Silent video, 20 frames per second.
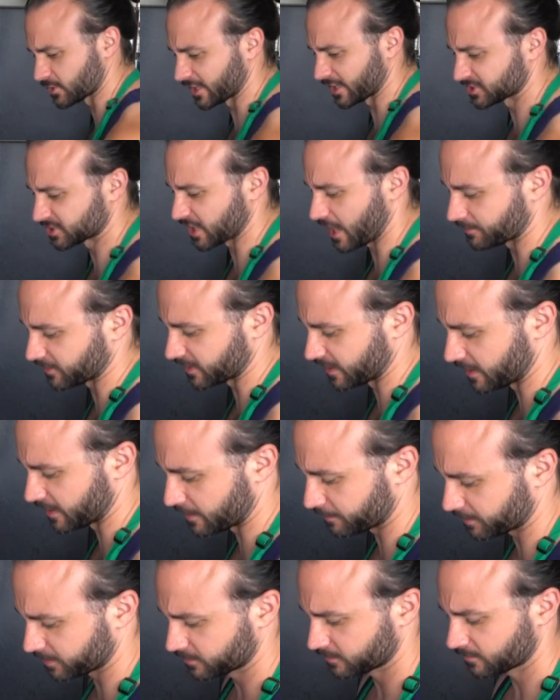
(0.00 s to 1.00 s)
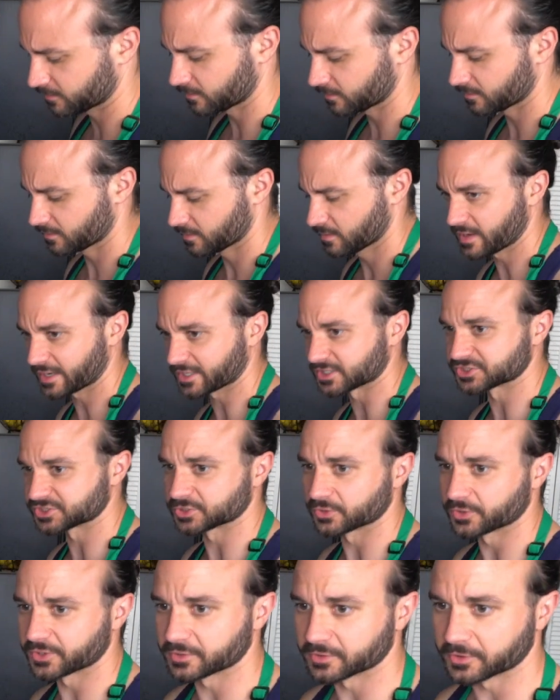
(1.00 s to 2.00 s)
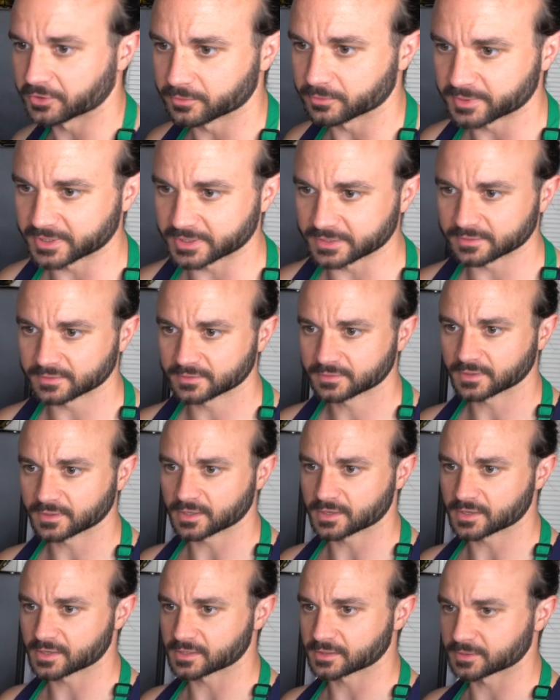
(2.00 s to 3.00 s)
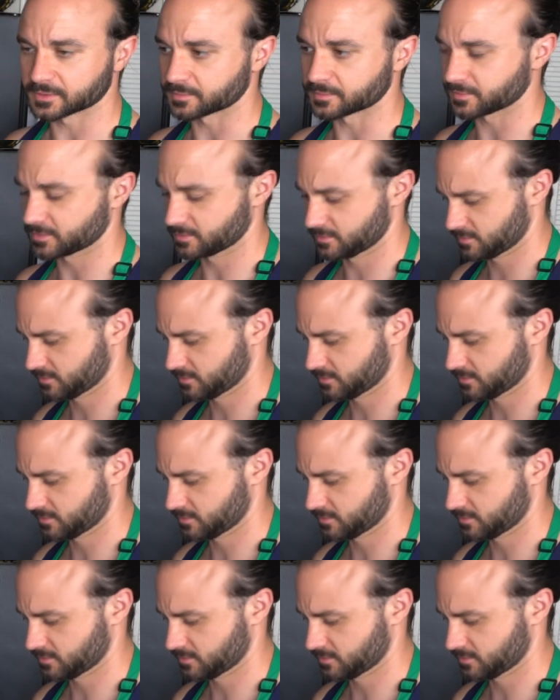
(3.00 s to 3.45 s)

I chopped it up. I could show you a little bit of